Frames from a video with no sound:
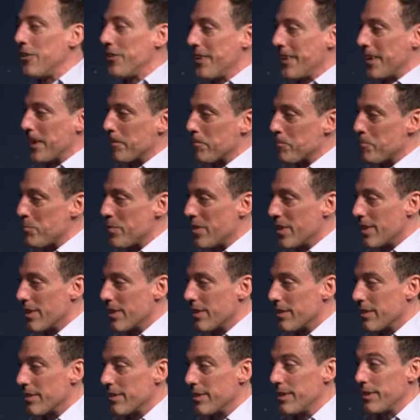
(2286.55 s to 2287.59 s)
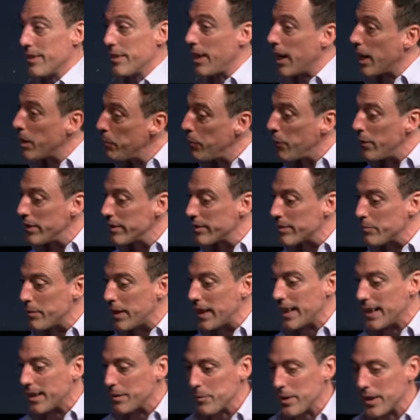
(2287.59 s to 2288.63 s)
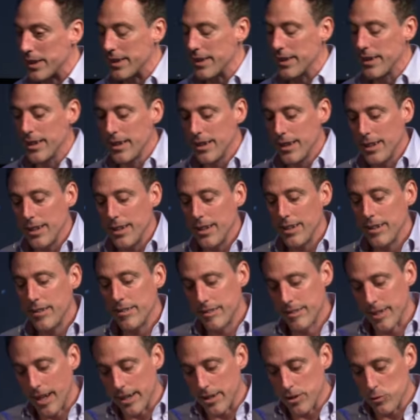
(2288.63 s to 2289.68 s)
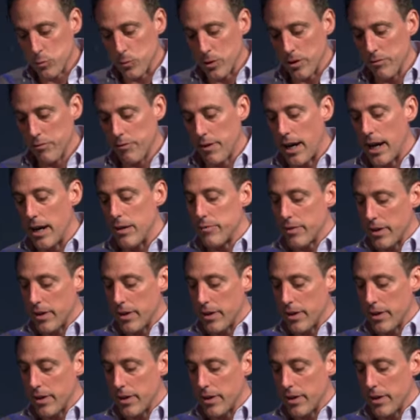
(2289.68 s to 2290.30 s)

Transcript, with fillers: thing. Not appointed by anybody. Titus one five,